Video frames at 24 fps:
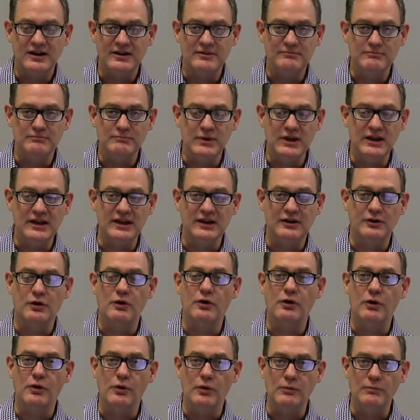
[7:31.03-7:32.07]
meeting in a
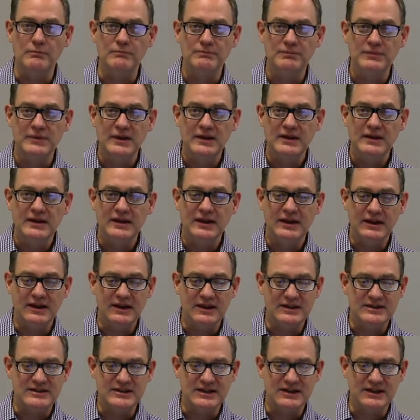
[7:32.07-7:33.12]
home.
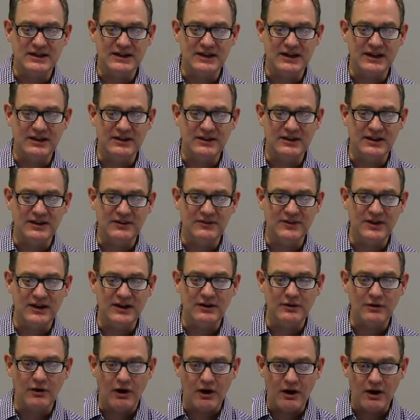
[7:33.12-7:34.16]
And then
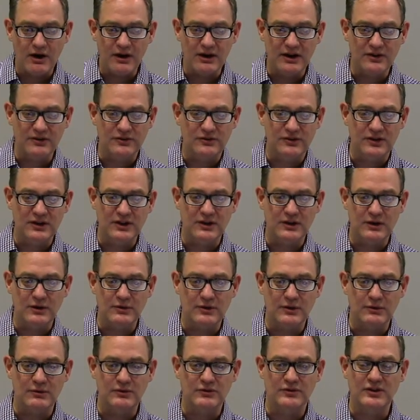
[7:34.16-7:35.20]
in August, you know,
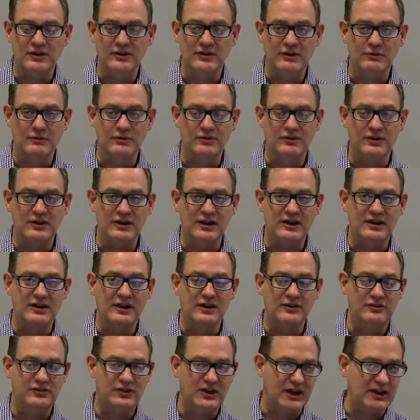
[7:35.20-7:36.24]
there was a
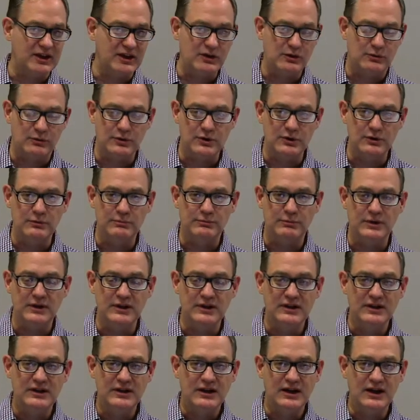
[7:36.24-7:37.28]
second group.
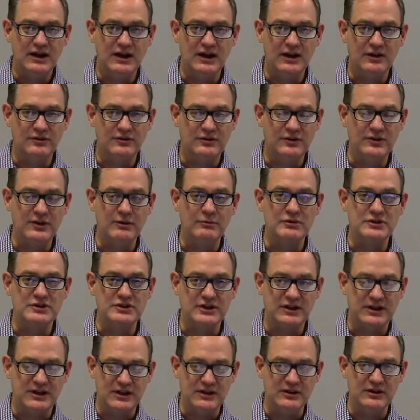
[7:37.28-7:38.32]
So
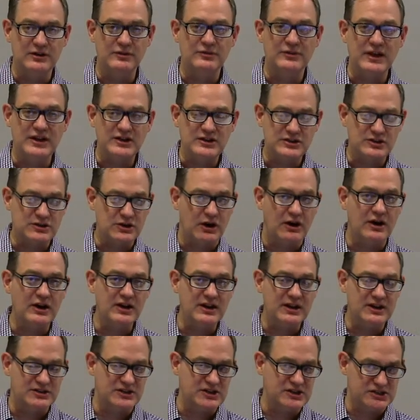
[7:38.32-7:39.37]
they
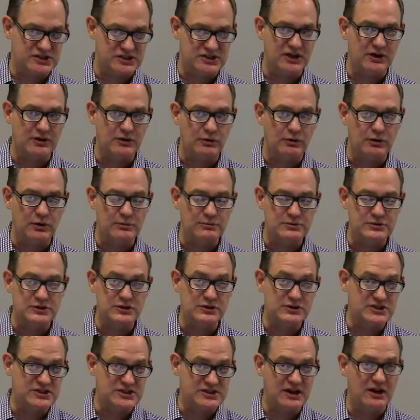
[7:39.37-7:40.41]
started as a cell group. So
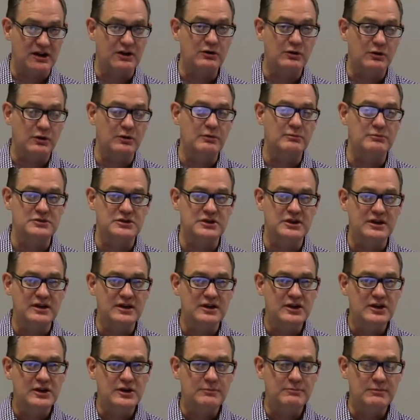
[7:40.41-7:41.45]
cell groups
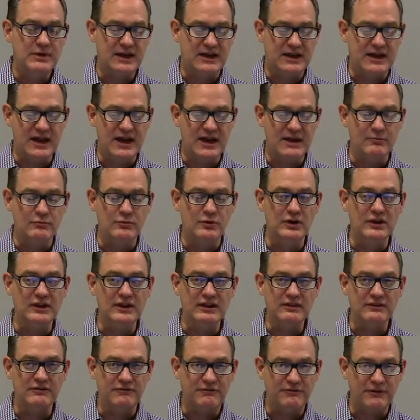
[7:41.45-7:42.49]
became really
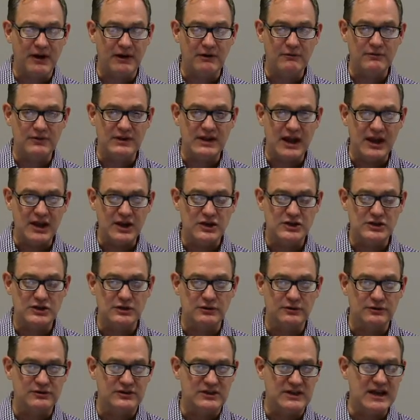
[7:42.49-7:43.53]
the
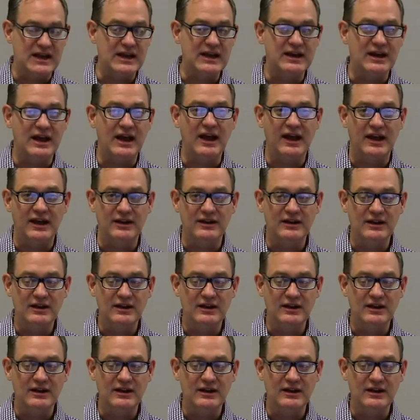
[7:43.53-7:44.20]
foundational DNA